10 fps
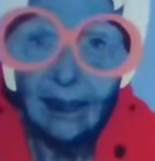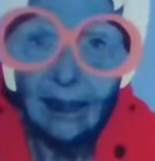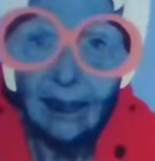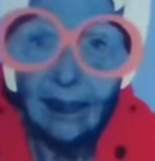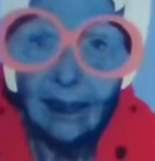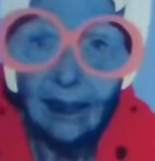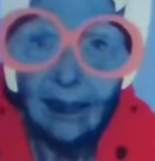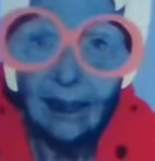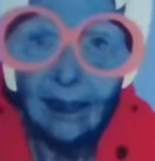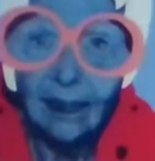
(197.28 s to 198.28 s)

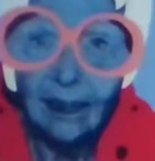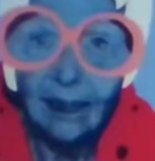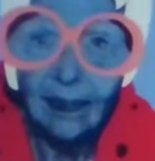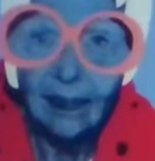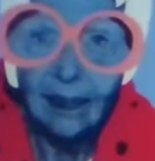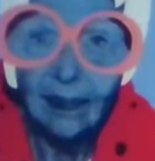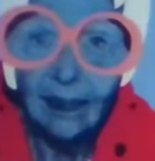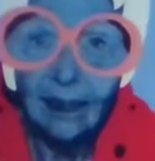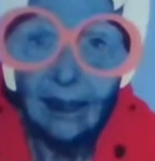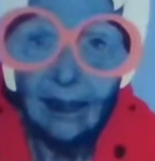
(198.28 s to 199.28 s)

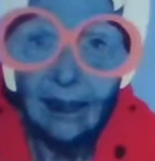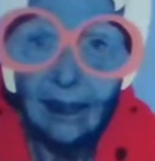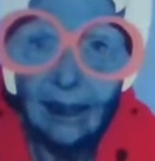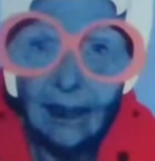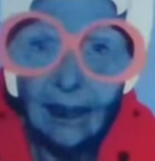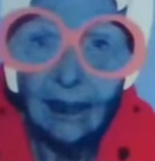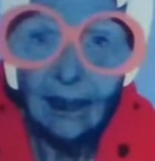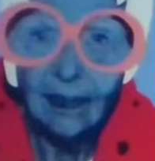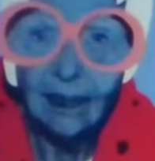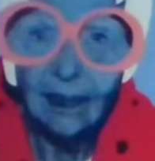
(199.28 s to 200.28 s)

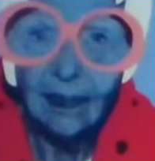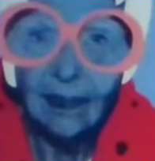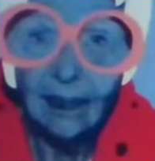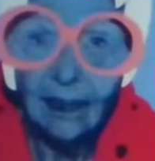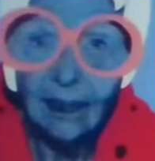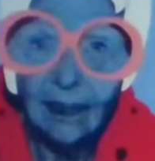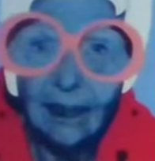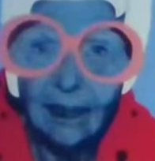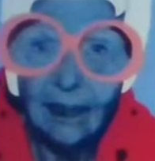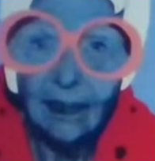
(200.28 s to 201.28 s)

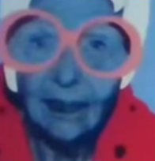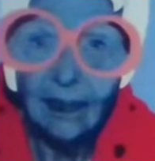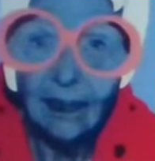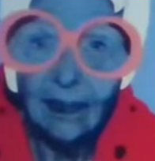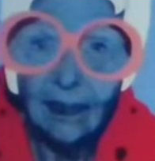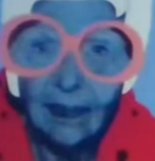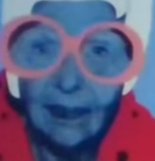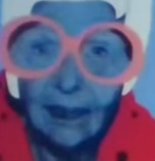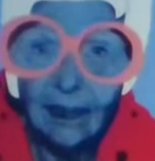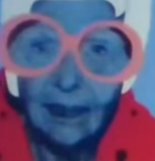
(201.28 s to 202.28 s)

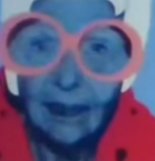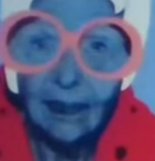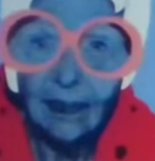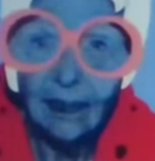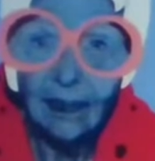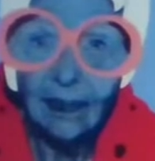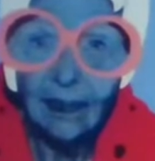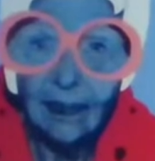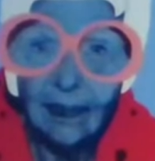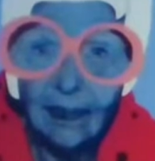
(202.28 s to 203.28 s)

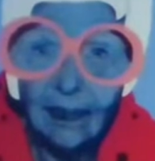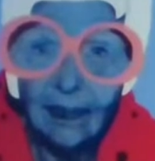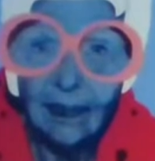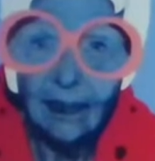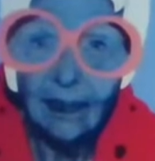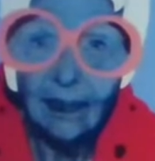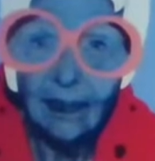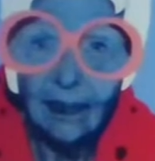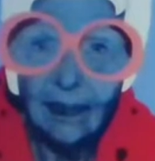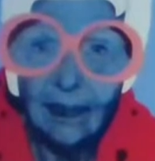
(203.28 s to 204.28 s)

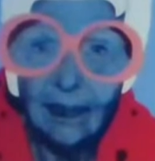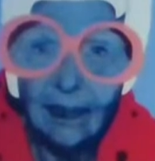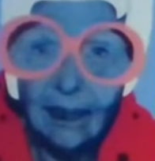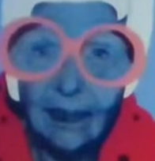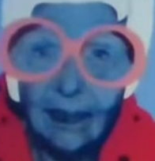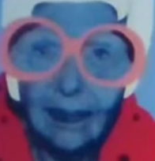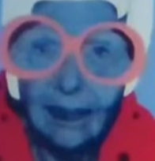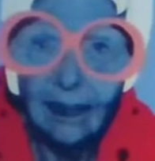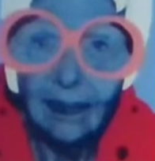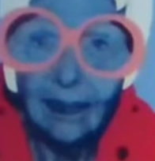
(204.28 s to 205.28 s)
This person isn't speaking.